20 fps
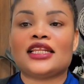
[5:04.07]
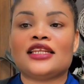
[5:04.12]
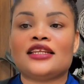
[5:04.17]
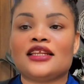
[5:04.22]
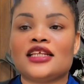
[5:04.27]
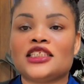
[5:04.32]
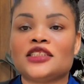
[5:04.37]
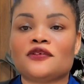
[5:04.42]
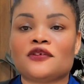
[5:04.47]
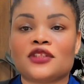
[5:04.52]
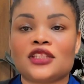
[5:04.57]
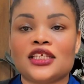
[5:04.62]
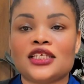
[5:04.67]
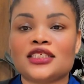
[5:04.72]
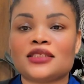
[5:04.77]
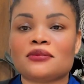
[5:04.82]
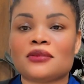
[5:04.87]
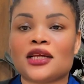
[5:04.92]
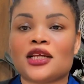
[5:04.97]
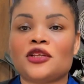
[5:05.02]
address for
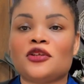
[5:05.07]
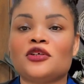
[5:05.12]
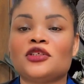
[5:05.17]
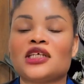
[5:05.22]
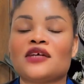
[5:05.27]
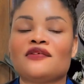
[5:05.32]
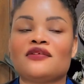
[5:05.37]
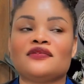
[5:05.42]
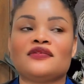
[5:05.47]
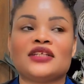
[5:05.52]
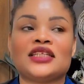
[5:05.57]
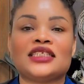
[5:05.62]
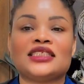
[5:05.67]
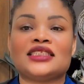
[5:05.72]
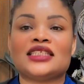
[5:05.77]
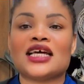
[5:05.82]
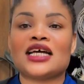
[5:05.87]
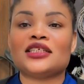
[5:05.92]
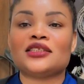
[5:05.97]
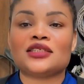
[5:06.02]
this man. You don't have even his
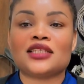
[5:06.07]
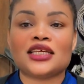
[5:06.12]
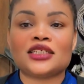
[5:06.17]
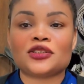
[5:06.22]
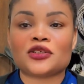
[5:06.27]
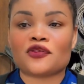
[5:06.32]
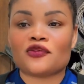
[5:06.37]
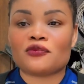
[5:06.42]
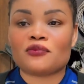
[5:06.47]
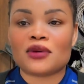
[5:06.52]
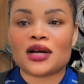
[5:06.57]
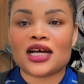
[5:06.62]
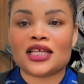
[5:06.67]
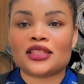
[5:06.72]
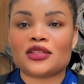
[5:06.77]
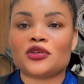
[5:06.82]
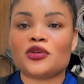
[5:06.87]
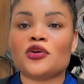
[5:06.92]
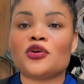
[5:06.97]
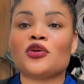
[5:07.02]
date of birth.
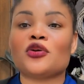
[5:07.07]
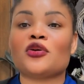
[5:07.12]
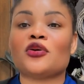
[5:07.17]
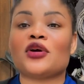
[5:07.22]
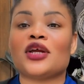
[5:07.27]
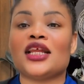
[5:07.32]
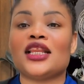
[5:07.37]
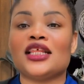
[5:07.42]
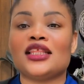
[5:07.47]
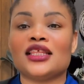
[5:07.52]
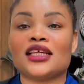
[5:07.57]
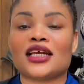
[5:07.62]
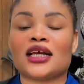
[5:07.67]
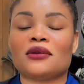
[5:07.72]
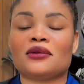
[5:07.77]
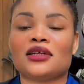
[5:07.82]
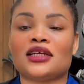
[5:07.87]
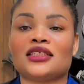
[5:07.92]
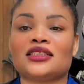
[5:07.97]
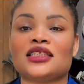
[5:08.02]
You don't know anything
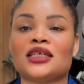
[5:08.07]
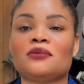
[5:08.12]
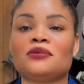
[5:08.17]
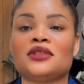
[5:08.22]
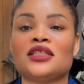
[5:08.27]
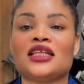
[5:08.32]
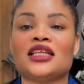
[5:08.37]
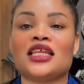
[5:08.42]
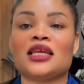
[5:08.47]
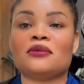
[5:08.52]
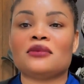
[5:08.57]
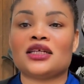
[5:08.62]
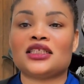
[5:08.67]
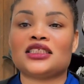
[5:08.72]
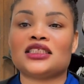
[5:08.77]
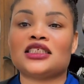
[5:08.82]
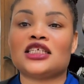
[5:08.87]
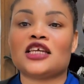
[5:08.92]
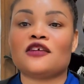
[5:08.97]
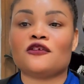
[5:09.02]
except the name that
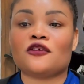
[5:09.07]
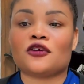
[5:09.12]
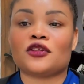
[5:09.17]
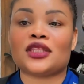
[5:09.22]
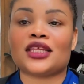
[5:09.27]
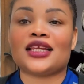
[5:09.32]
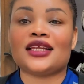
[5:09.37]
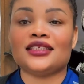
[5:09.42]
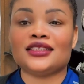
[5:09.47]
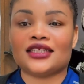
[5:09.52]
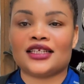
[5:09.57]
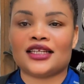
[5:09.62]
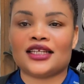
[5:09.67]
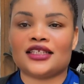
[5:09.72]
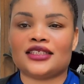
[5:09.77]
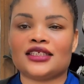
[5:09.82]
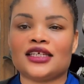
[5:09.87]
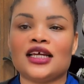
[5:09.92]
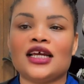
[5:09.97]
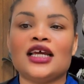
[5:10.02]
he gave you on the
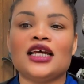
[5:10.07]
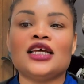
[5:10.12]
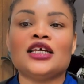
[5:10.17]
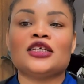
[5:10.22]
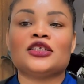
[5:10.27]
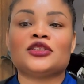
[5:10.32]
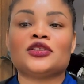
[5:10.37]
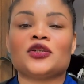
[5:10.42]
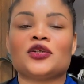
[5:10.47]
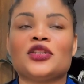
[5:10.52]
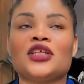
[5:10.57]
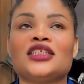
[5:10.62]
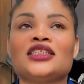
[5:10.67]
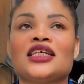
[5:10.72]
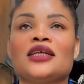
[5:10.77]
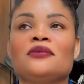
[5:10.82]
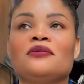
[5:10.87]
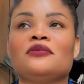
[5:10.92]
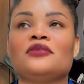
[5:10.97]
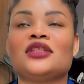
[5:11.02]
internet. So
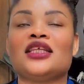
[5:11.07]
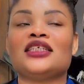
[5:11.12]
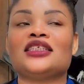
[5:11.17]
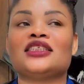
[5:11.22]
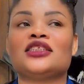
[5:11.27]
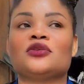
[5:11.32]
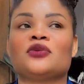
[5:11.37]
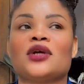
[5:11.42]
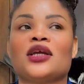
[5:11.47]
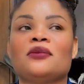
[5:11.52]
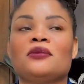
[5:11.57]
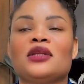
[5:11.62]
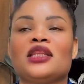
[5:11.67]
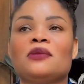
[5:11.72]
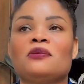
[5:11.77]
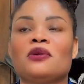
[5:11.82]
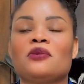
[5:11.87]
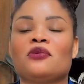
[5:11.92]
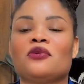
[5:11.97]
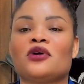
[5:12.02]
this is why
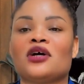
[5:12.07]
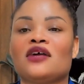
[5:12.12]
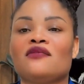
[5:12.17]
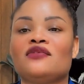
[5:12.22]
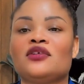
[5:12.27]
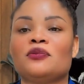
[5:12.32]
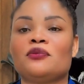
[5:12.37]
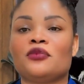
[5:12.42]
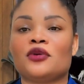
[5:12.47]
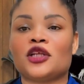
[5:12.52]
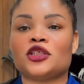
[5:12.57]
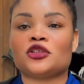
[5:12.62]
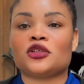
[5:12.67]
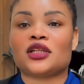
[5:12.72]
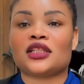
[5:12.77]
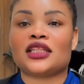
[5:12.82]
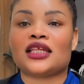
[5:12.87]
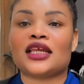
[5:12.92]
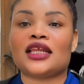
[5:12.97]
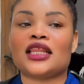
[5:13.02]
many people have depression,
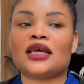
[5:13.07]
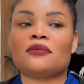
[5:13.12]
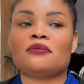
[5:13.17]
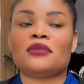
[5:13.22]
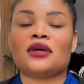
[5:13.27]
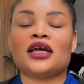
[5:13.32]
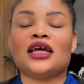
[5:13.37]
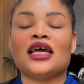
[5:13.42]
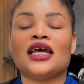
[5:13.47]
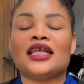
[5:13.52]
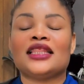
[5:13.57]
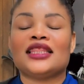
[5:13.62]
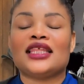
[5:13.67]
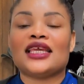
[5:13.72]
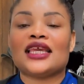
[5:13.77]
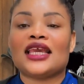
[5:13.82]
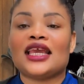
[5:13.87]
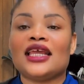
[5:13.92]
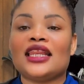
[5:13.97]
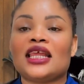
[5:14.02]
and
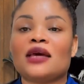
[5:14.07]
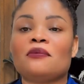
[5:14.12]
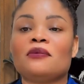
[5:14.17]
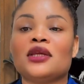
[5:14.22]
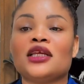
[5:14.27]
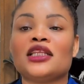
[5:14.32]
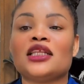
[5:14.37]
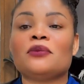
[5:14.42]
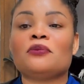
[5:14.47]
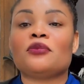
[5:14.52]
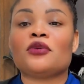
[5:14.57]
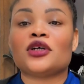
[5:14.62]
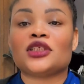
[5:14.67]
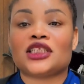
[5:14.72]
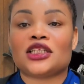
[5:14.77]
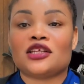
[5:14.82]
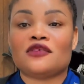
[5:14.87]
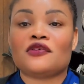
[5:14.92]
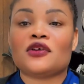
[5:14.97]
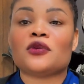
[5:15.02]
they end up being
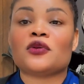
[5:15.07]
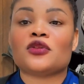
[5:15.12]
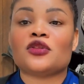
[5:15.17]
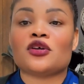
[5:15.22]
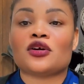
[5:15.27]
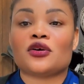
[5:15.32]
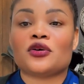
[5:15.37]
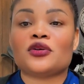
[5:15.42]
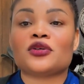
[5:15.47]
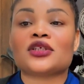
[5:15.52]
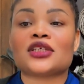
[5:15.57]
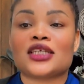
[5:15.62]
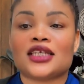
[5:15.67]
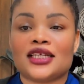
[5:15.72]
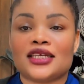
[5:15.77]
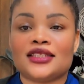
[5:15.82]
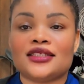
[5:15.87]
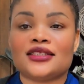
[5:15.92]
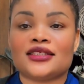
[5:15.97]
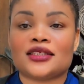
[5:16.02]
deported even with their own
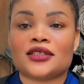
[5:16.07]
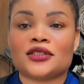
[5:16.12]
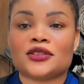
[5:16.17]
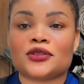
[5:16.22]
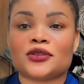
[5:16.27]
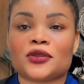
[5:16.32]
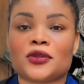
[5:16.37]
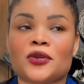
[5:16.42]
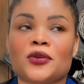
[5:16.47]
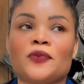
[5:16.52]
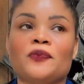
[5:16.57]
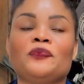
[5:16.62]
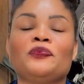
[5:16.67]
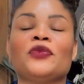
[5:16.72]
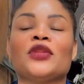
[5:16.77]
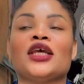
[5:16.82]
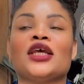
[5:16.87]
kids. So,